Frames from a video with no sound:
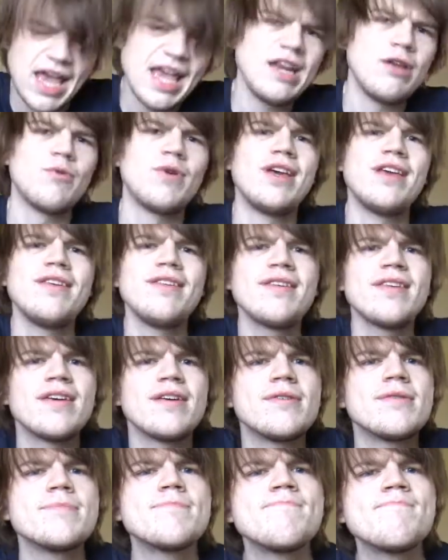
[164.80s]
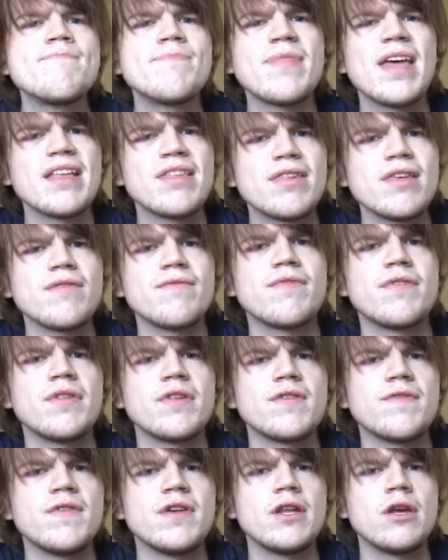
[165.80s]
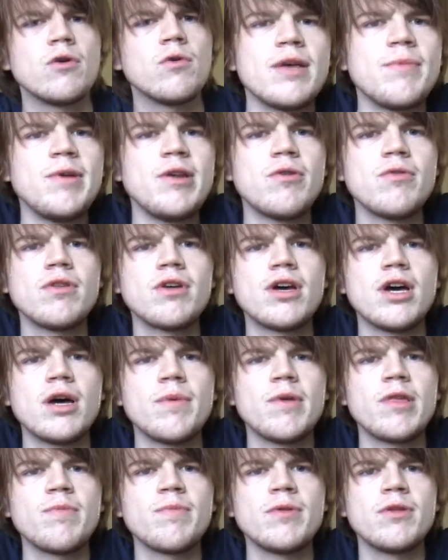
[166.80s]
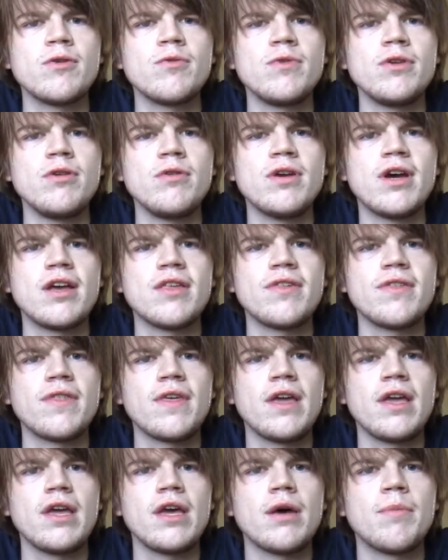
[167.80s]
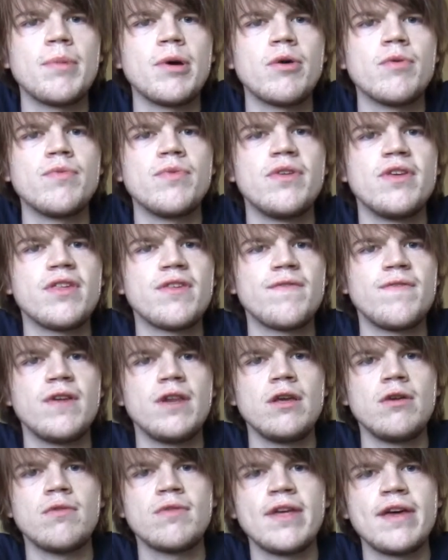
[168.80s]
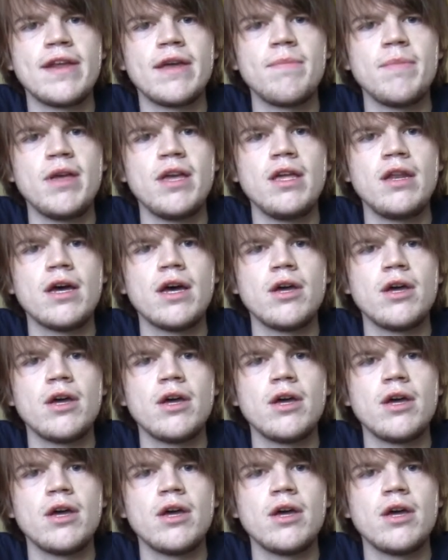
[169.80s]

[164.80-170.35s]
Anyways, that's it for this video. Let me know in the comments below what you guys think about this video that I made.